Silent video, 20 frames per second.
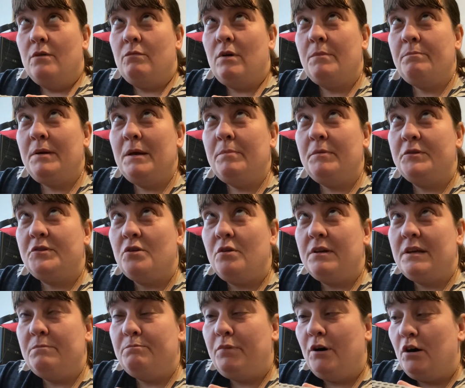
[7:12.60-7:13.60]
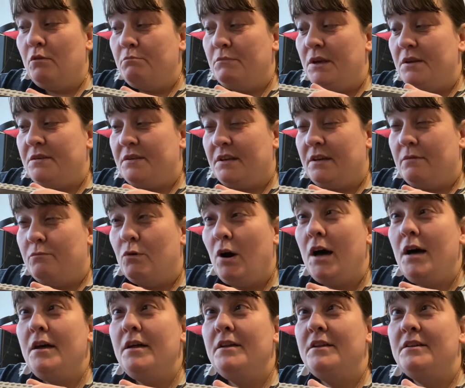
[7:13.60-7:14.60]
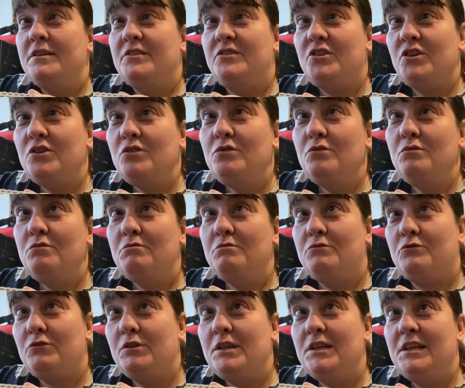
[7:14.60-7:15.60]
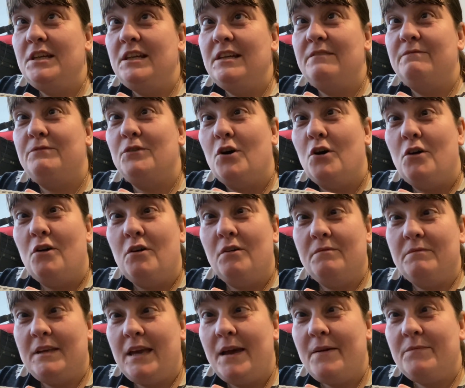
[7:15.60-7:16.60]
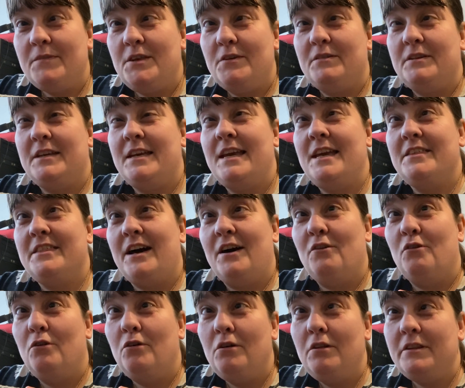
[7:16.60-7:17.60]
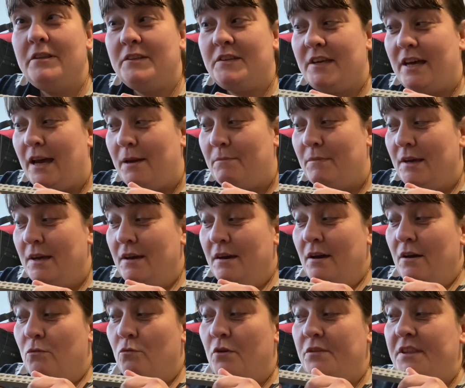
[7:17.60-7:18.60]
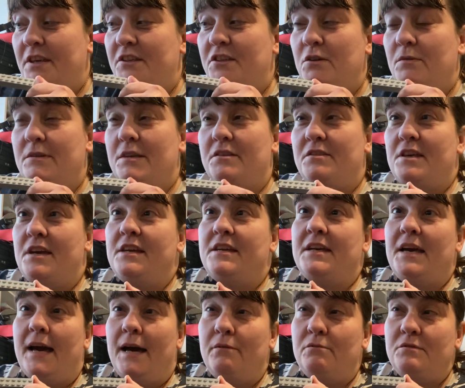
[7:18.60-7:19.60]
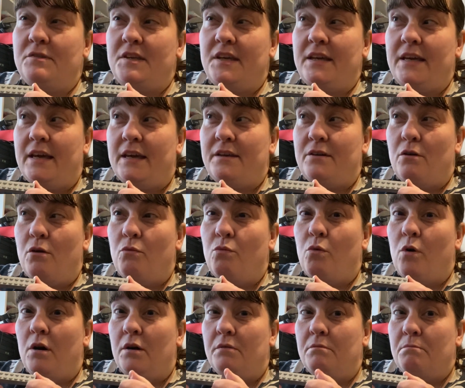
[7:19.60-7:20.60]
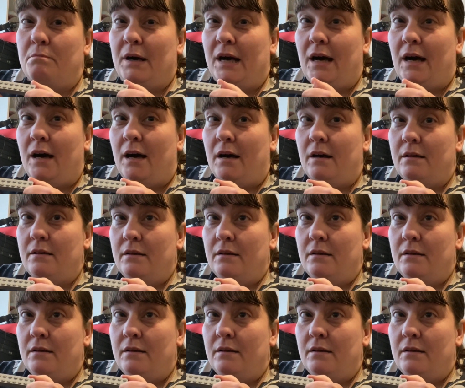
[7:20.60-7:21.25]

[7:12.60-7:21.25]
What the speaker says: people talk in pop music, 1 2 3 4, yeah, you hear that all the time. What they're doing is they're counting in 1 bar,